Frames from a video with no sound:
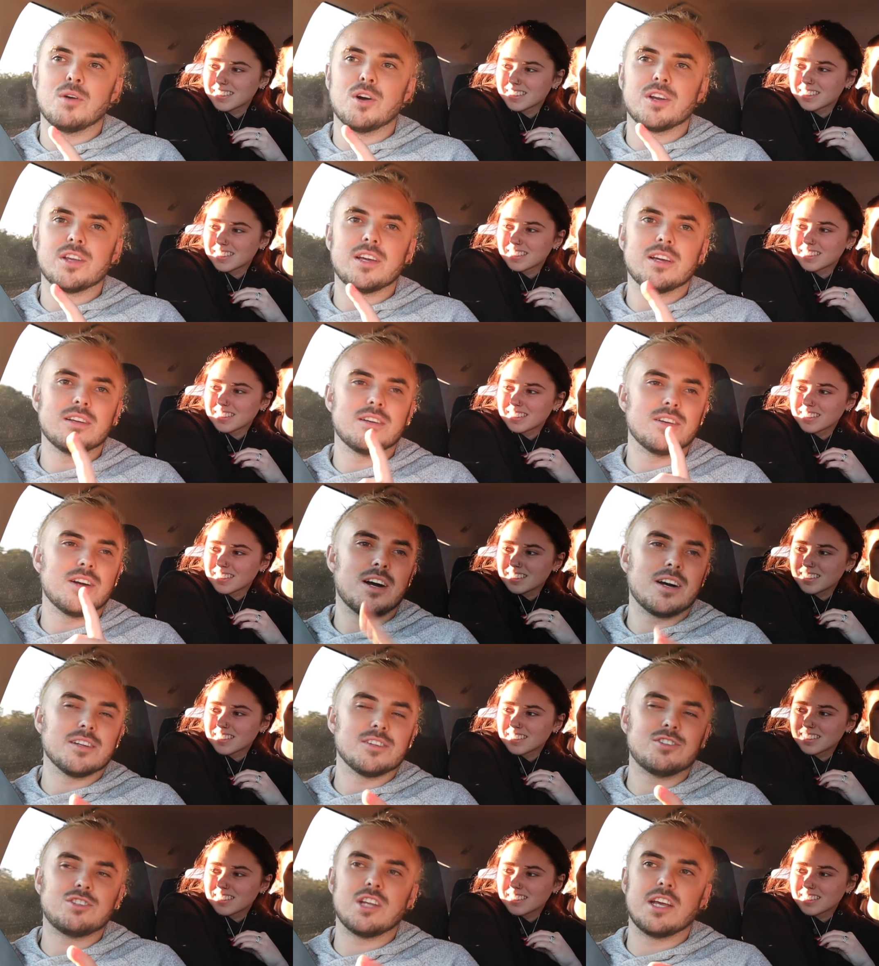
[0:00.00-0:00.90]
Speaker 1: money and
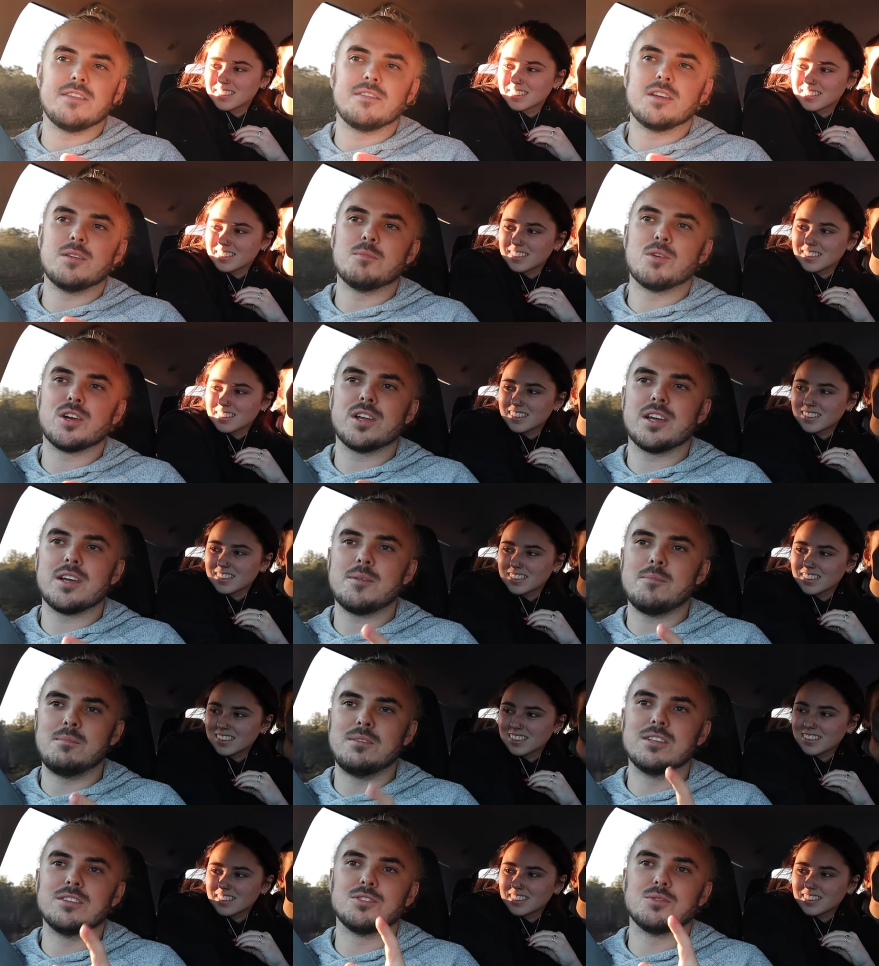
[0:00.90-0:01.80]
not saving money is
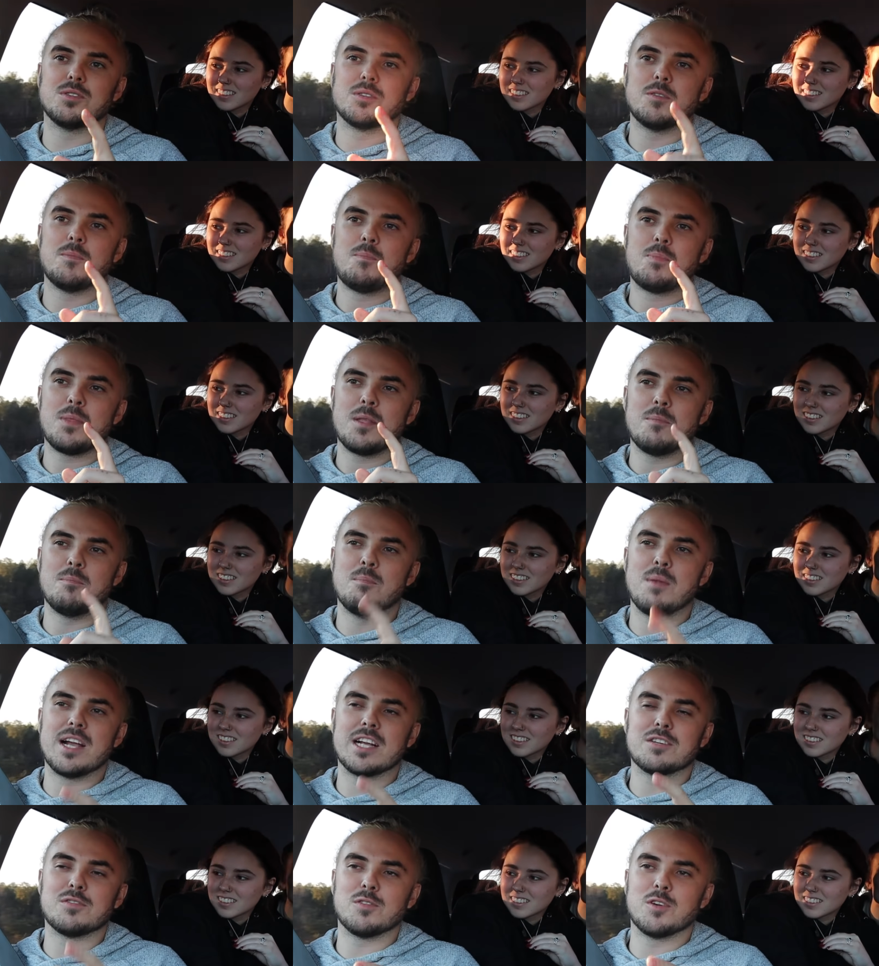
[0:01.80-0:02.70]

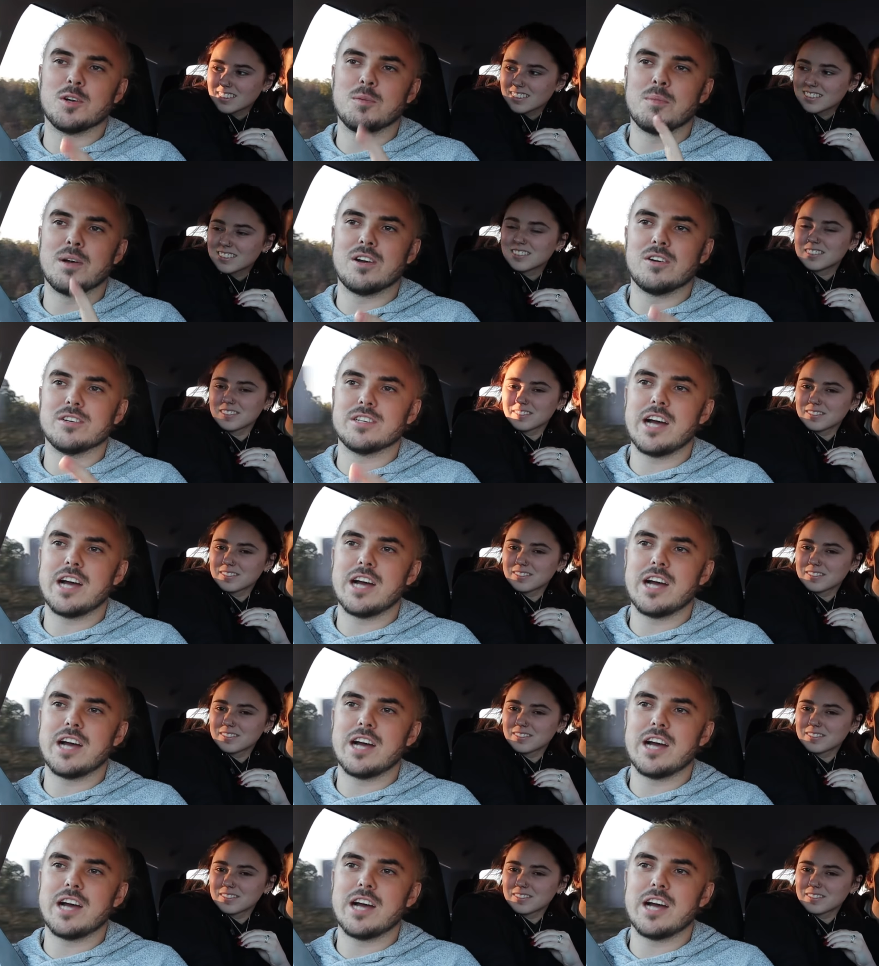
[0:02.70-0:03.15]
makes for a better